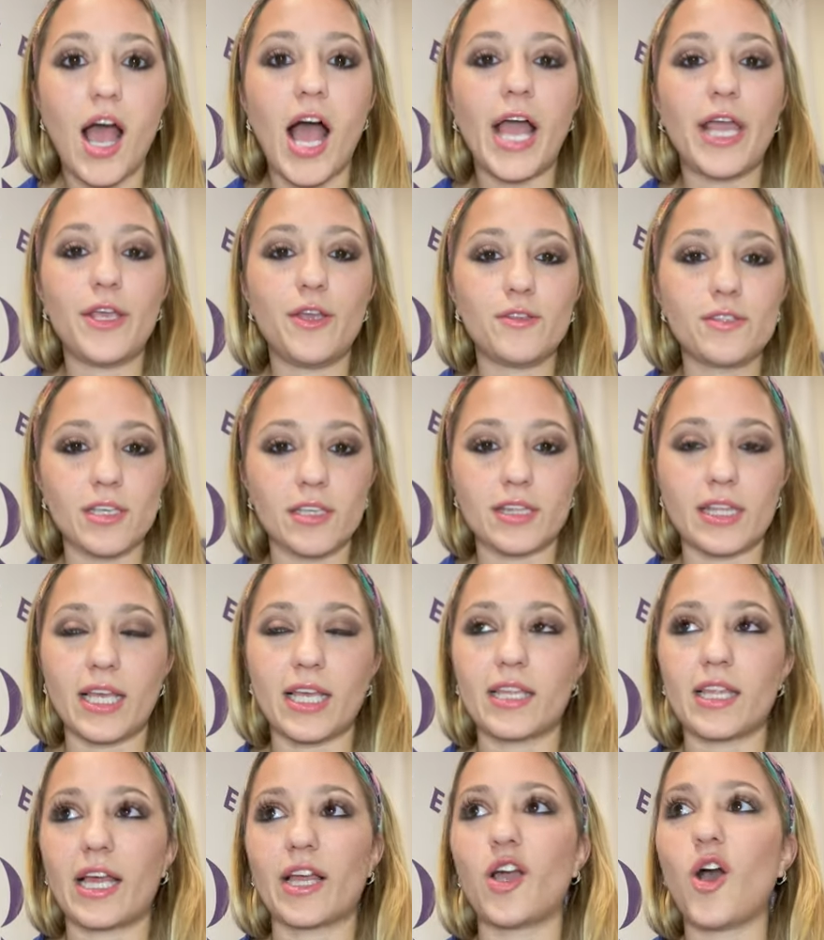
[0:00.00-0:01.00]
I used to
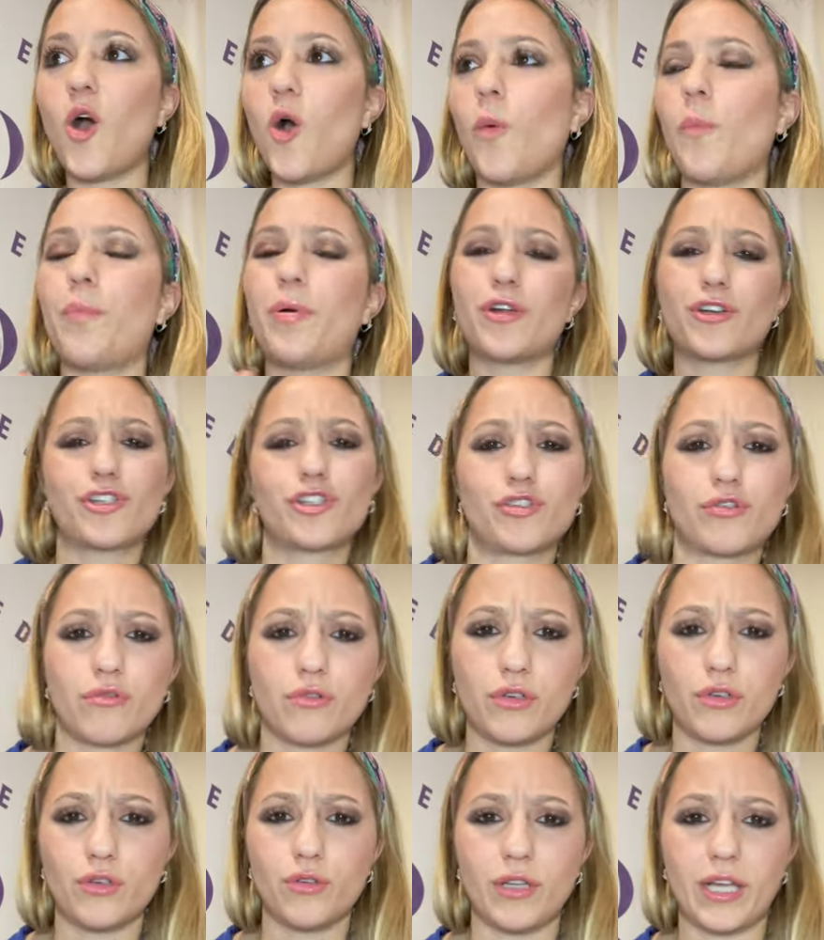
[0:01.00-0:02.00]
think like, oh, push
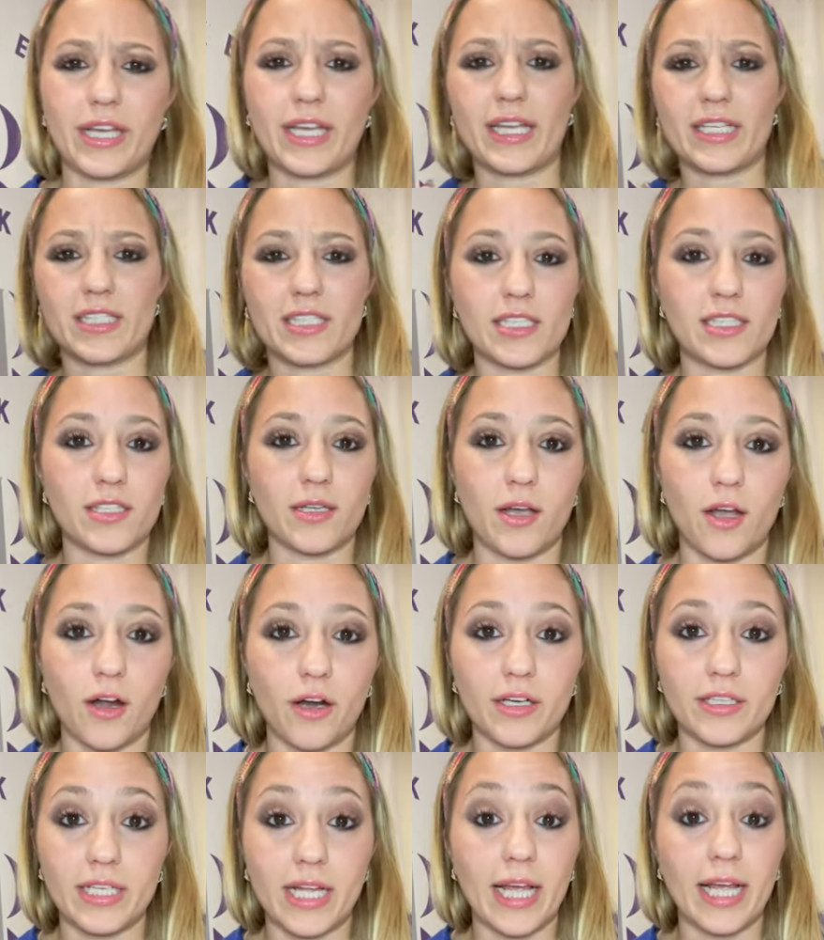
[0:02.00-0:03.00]
through, like it's just a
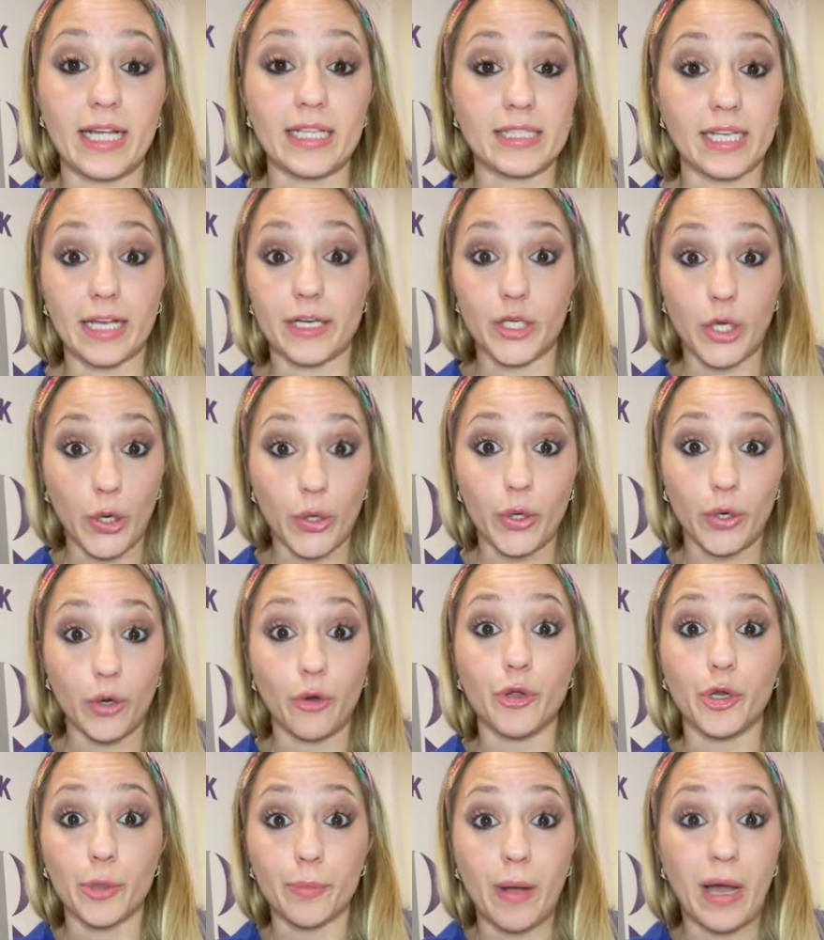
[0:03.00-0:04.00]
hard day. It's like, no,
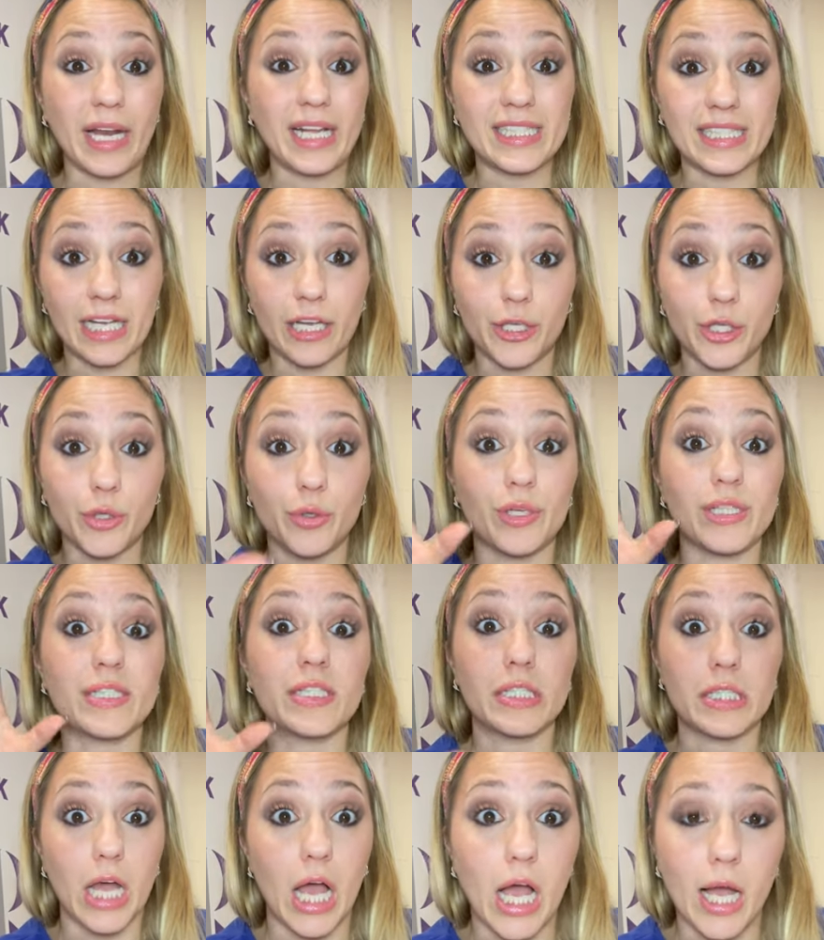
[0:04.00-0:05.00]
your body's telling you to
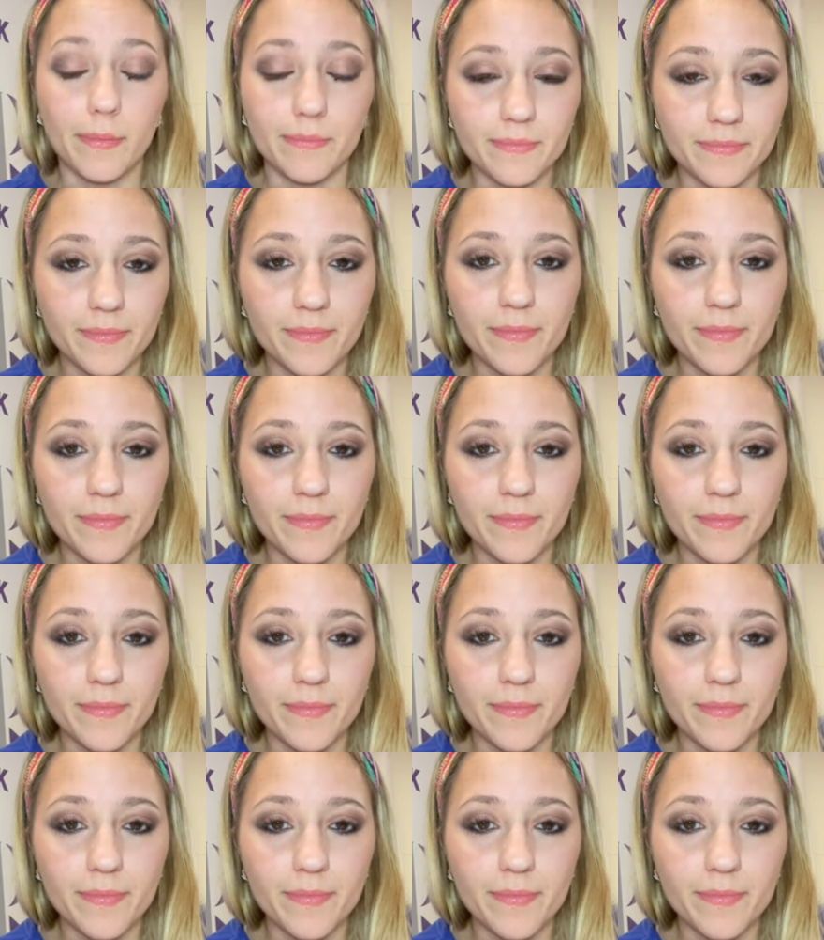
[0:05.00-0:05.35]
stop.